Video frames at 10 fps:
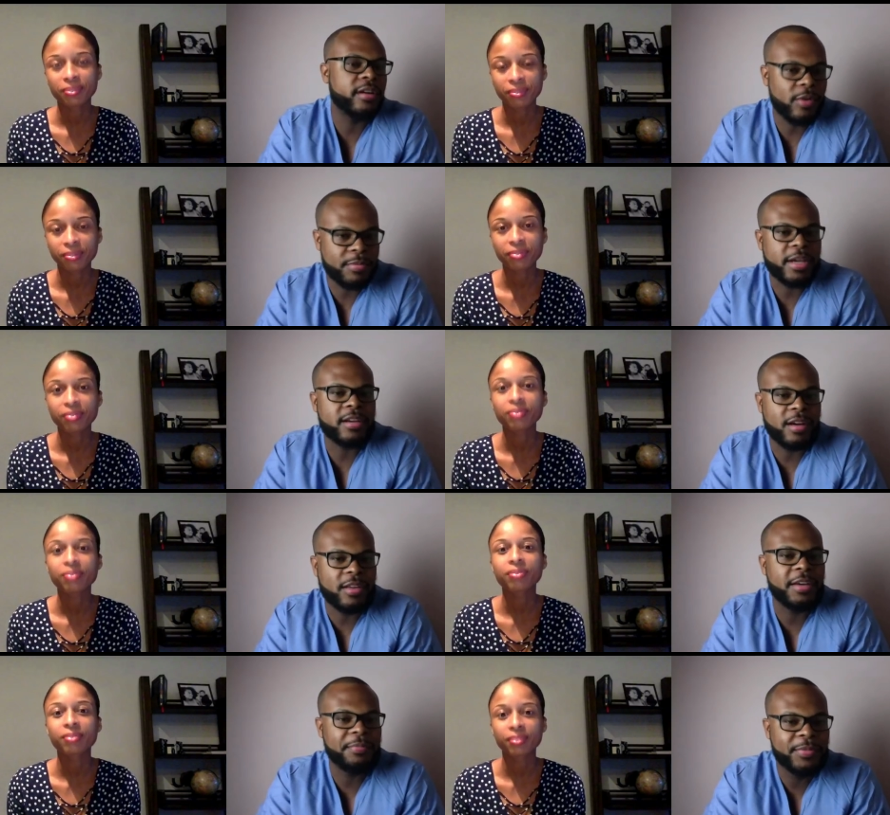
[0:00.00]
Speaker 1: your website and
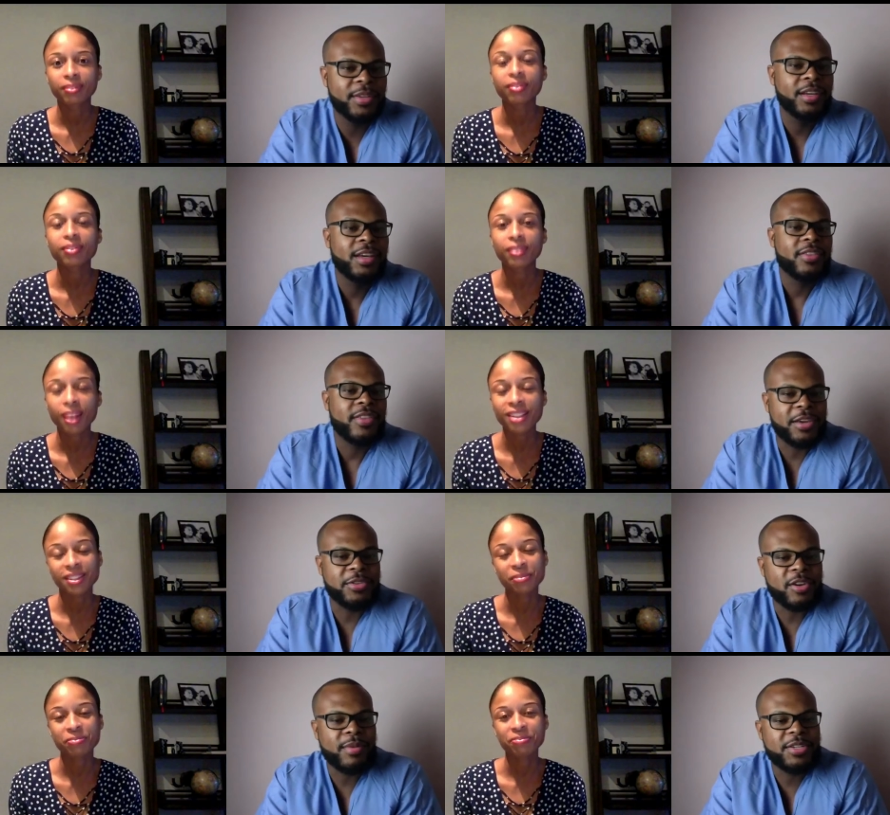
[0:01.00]
all that. Thank
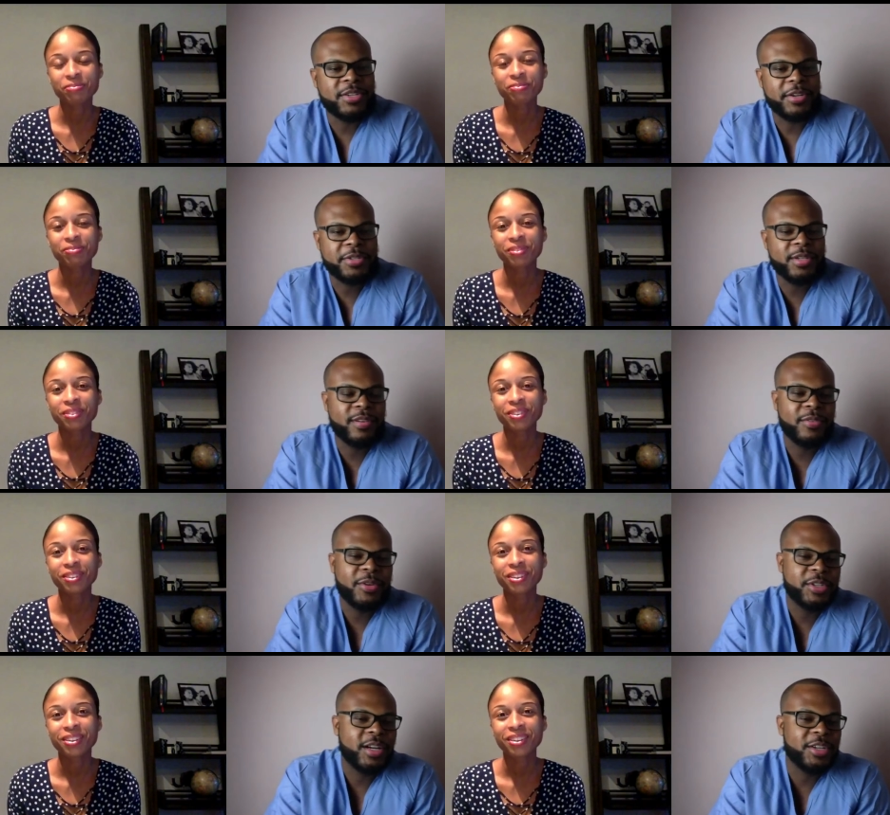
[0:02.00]
awesome. you so much, Dr. Tilford,
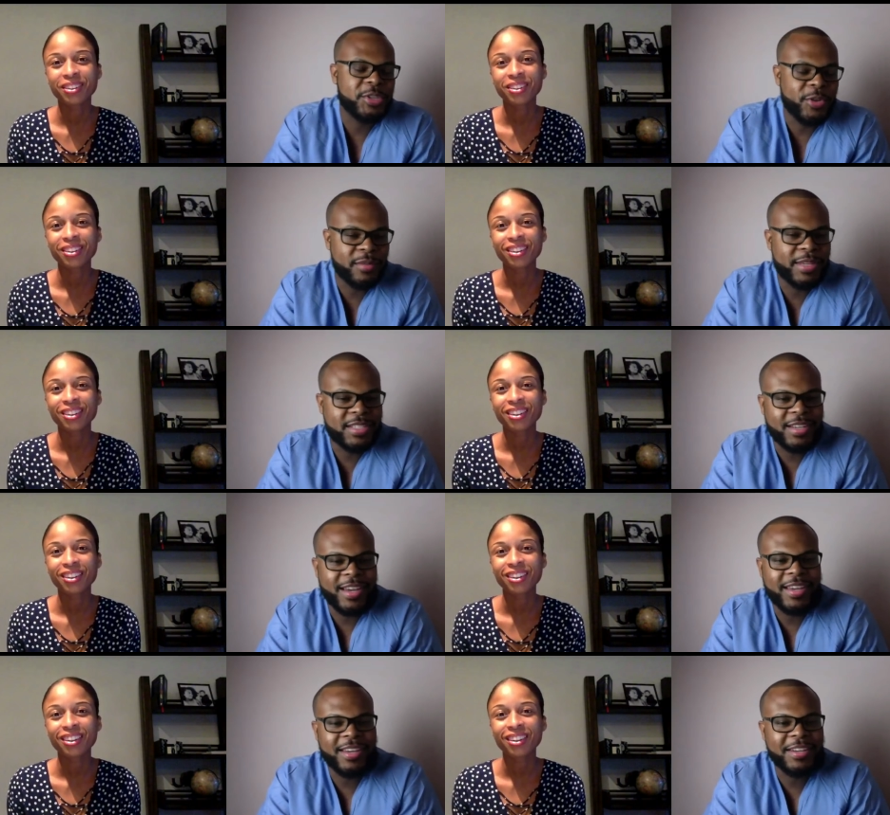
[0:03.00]
for uh, joining me
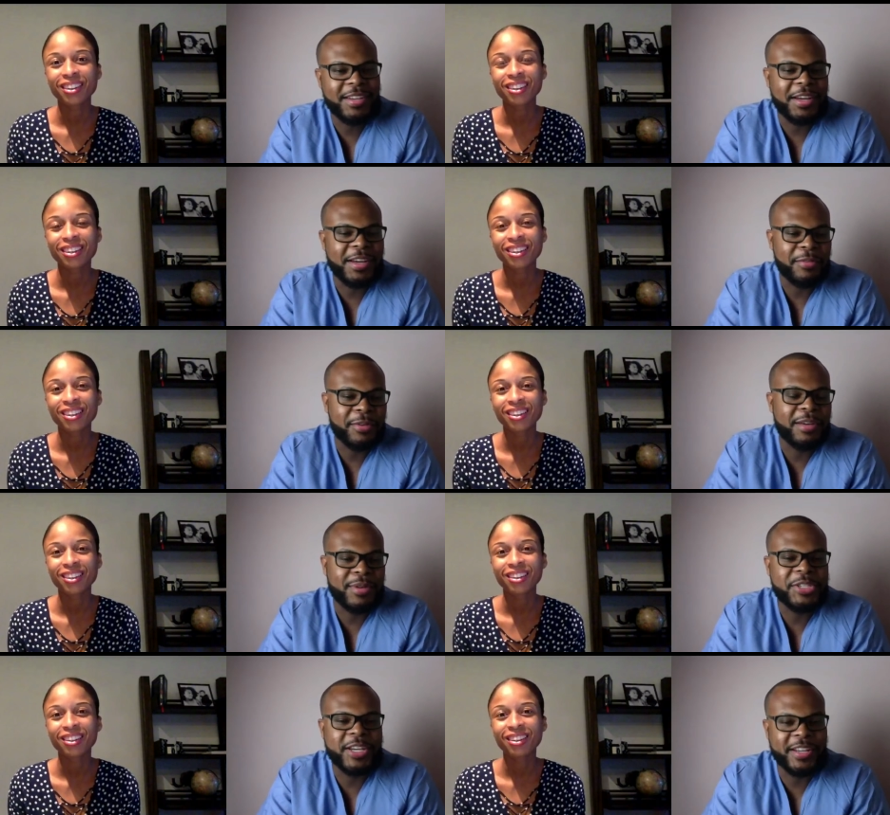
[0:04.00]
today, and uh, I really
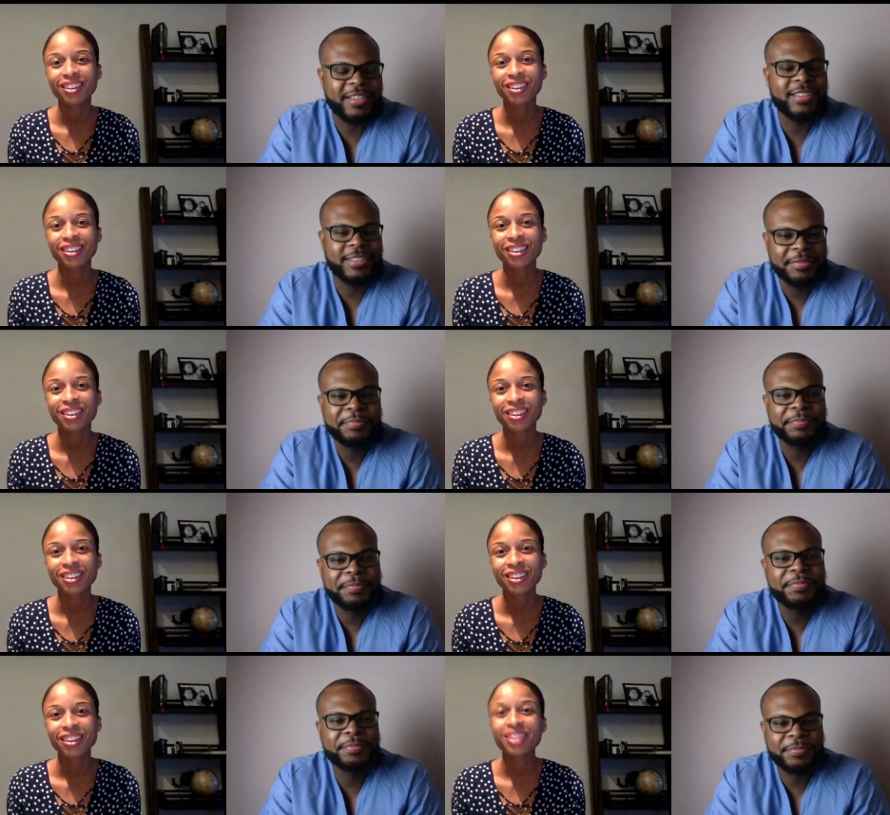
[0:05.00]
appreciate it.
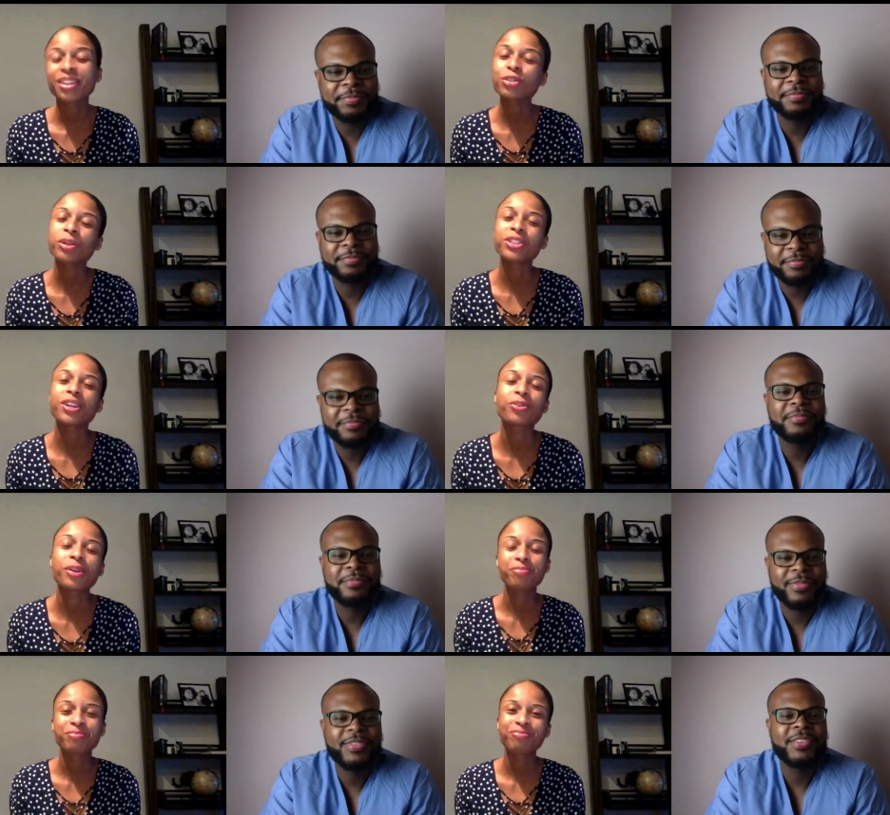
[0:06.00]
Speaker 2: Thanks so much, Dr.
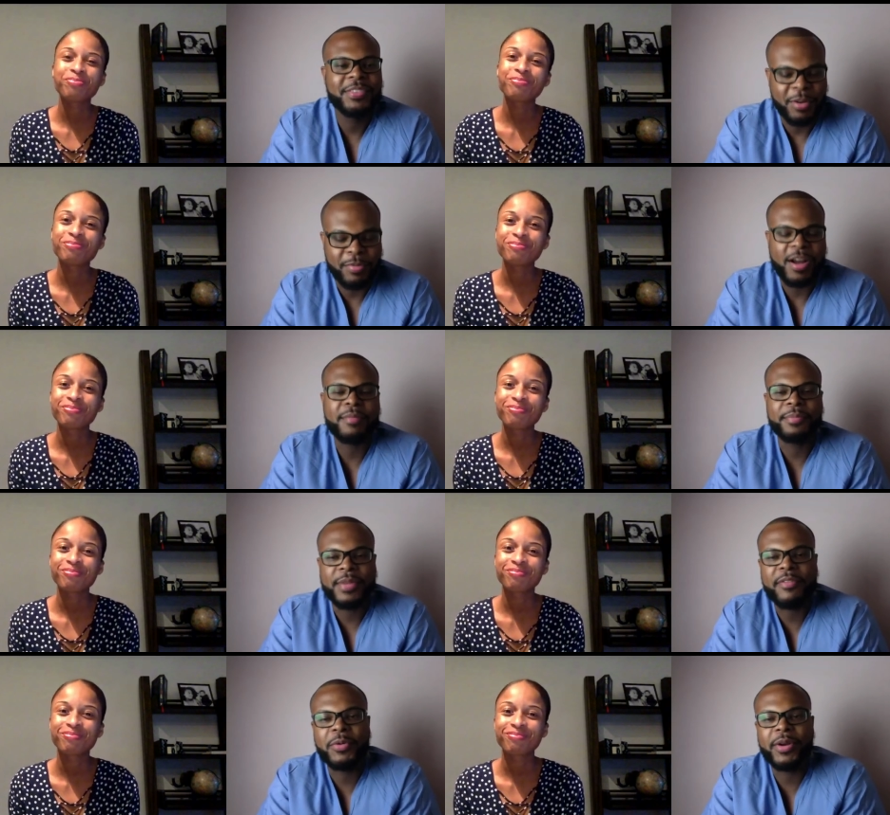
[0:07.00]
Webb.
Speaker 1: No problem.
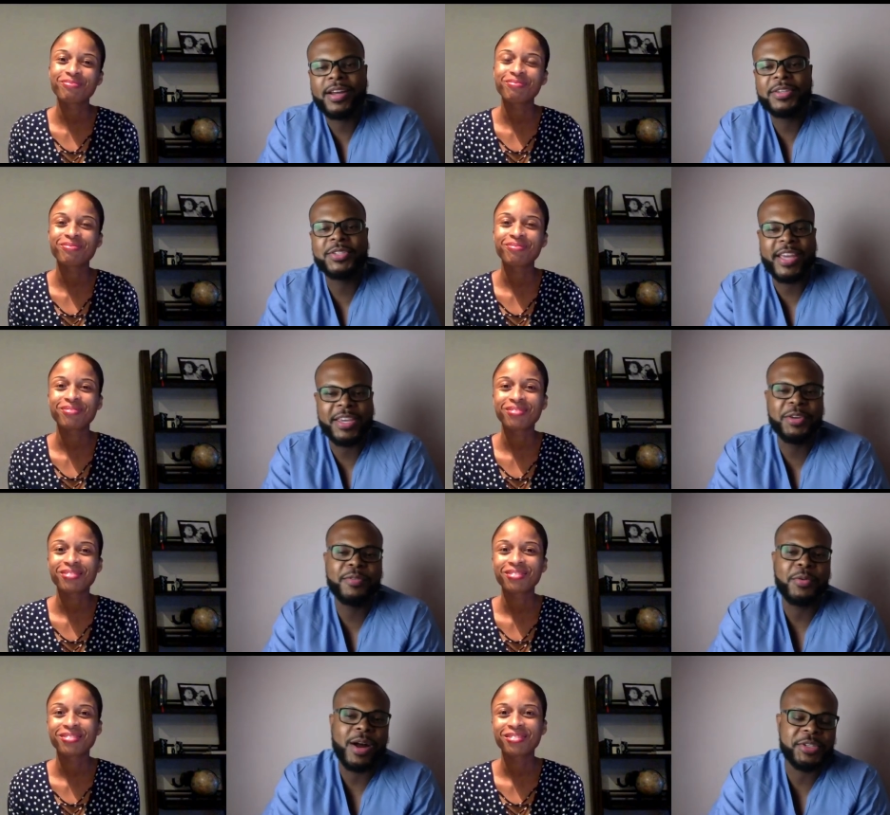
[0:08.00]
Everyone else, thank
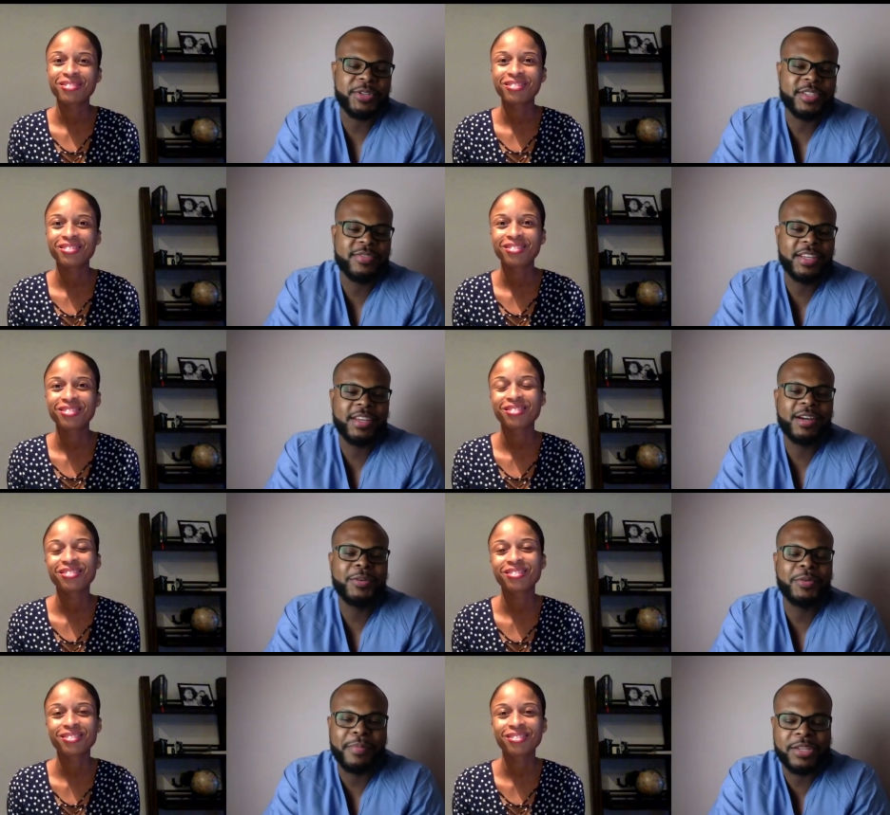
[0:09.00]
you for watching this
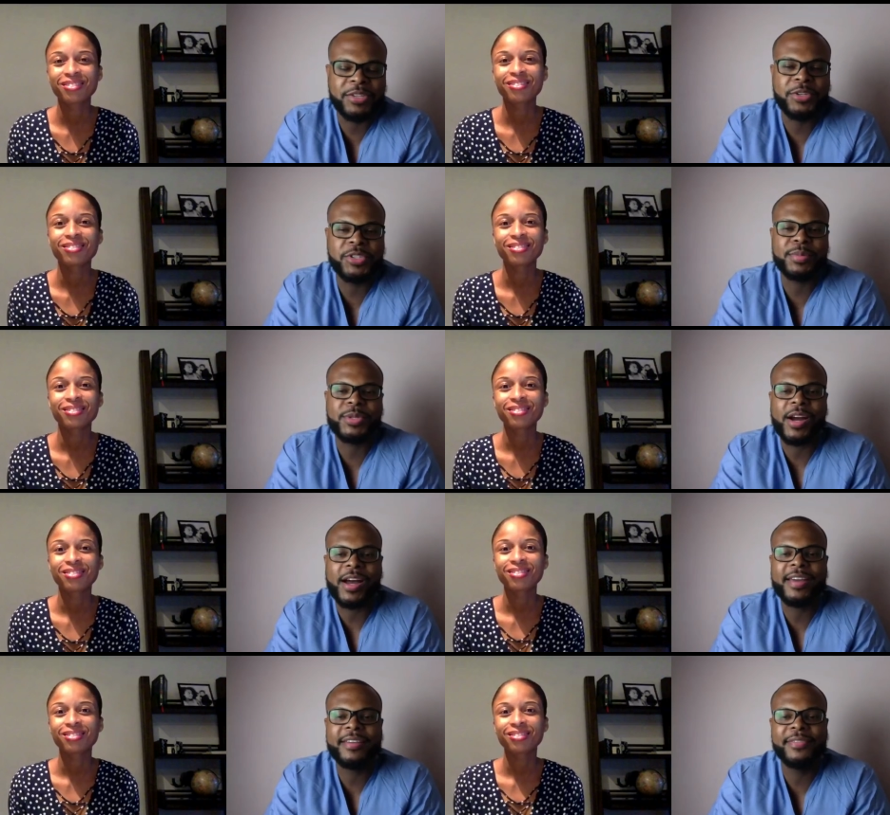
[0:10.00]
video. Make sure you
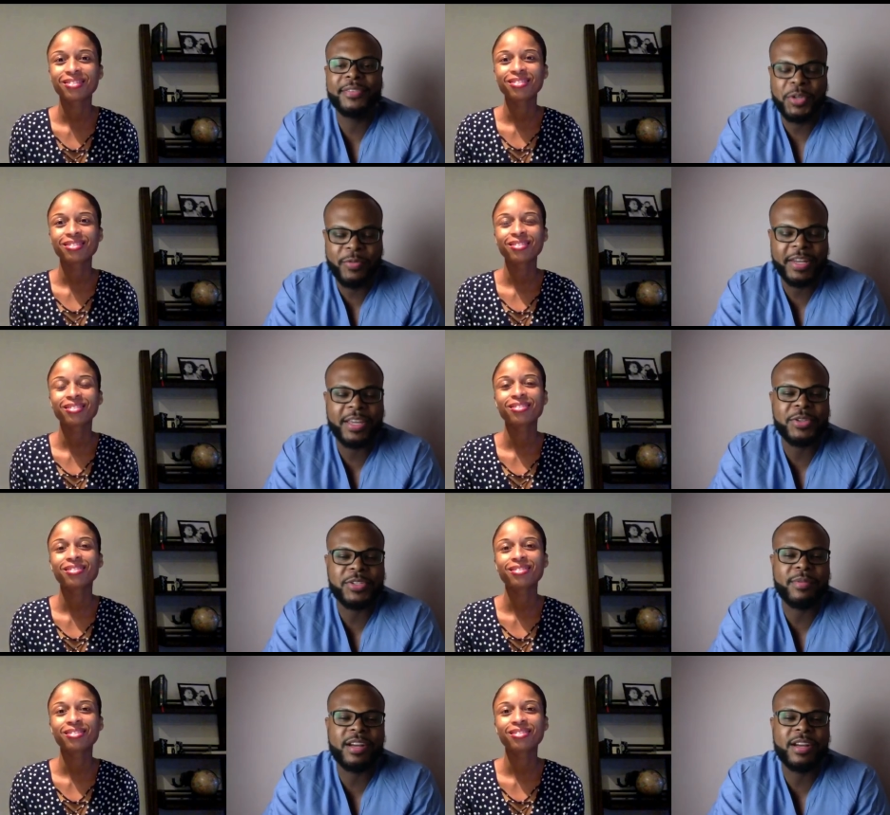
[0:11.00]
subscribe. New videos coming